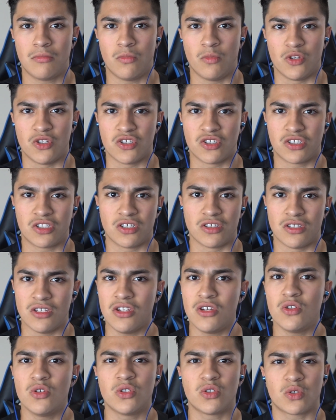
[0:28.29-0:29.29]
We just
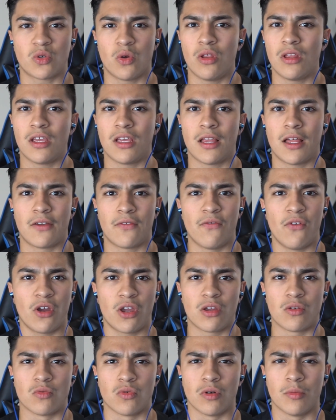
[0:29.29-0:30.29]
continue scrolling like
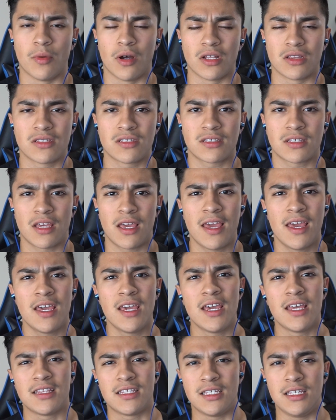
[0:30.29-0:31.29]
fucking robots.
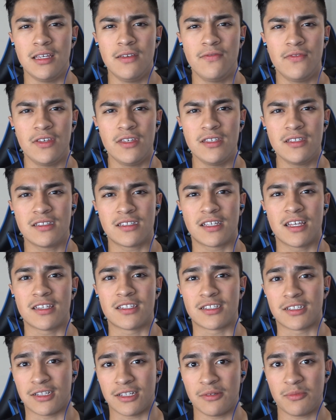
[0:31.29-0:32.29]
TVs get
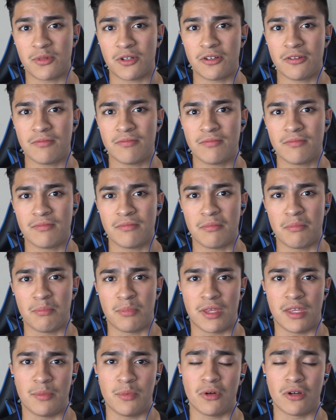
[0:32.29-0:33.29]
slimmer,
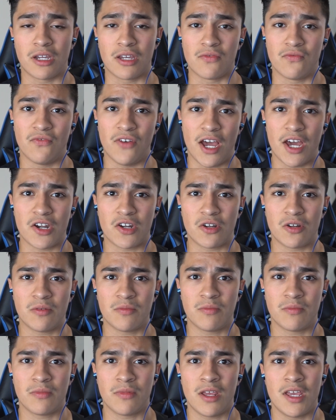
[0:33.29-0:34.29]
people get
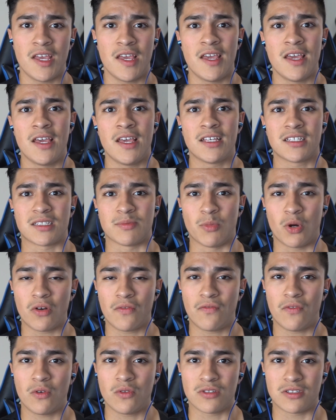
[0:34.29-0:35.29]
fatter,
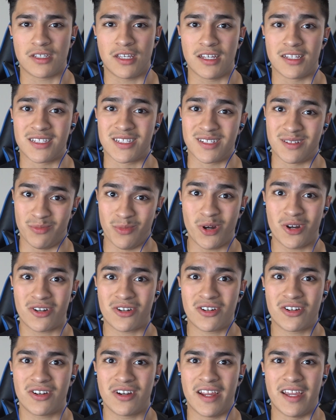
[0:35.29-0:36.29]
smartphones get
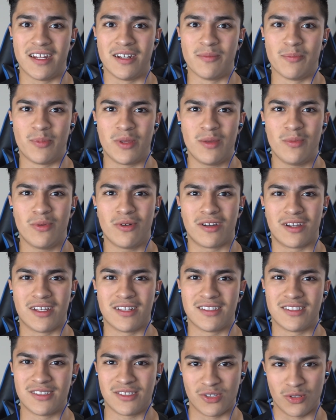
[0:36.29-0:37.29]
smarter, and people
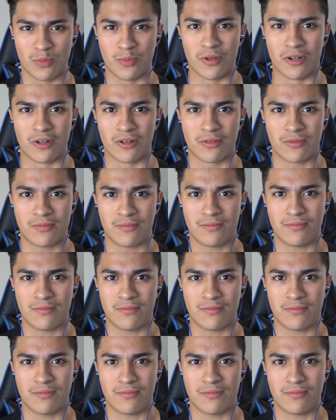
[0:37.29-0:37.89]
get stupider.